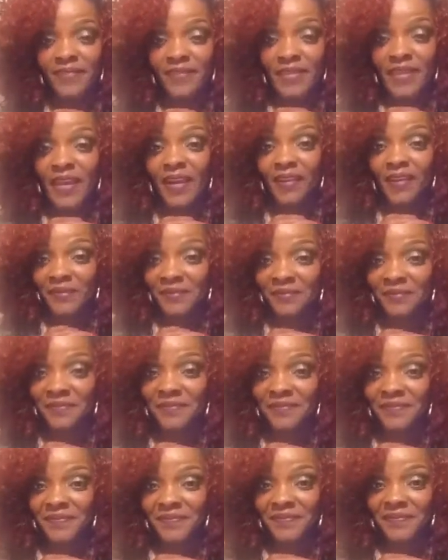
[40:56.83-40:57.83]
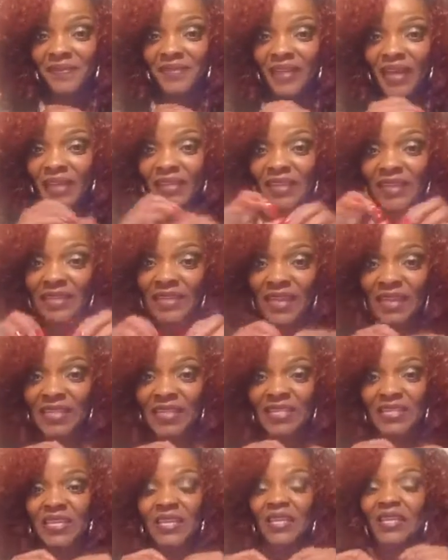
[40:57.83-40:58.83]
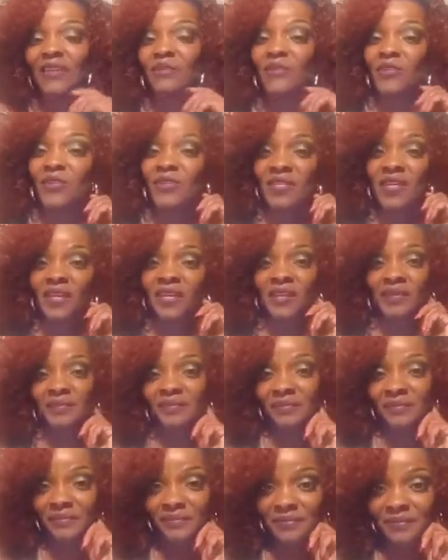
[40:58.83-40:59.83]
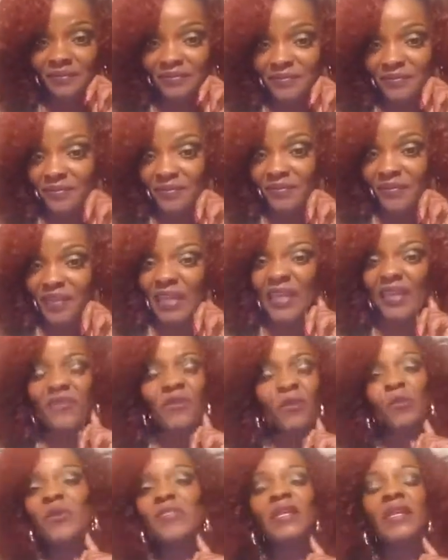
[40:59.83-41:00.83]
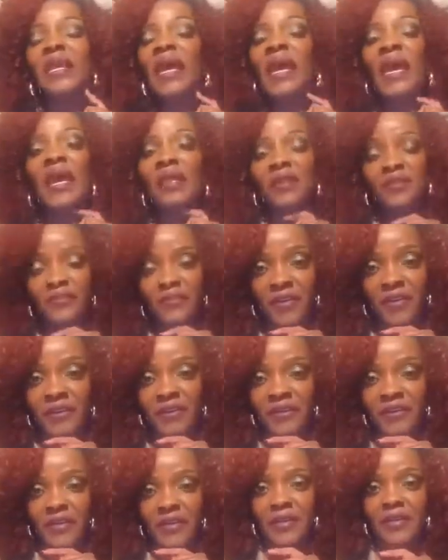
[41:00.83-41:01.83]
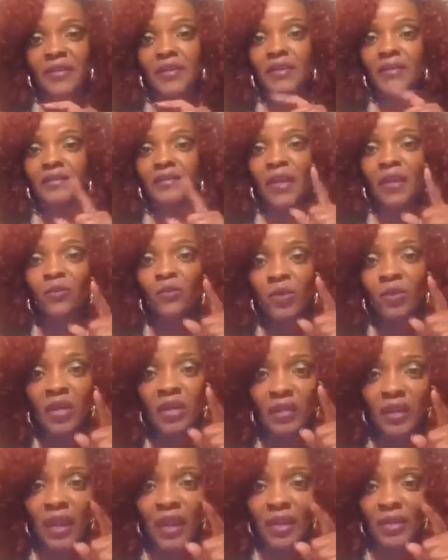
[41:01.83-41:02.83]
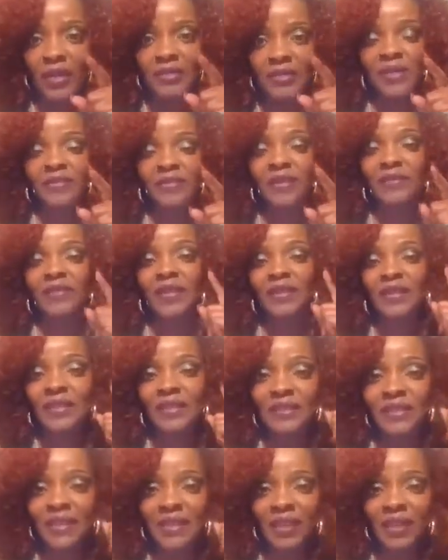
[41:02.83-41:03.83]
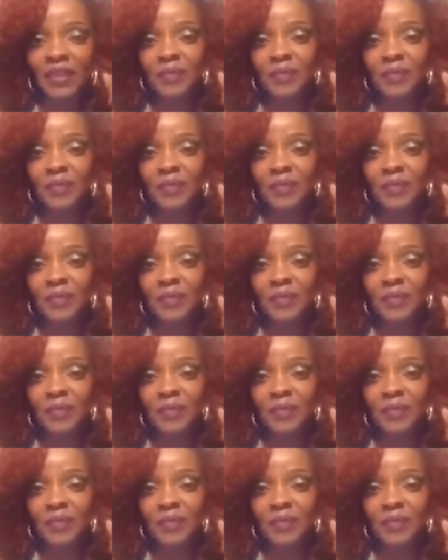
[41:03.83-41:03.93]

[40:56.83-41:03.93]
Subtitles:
Yeah, I need that to sink in for a second. Even with an elephant, they realize that they need to get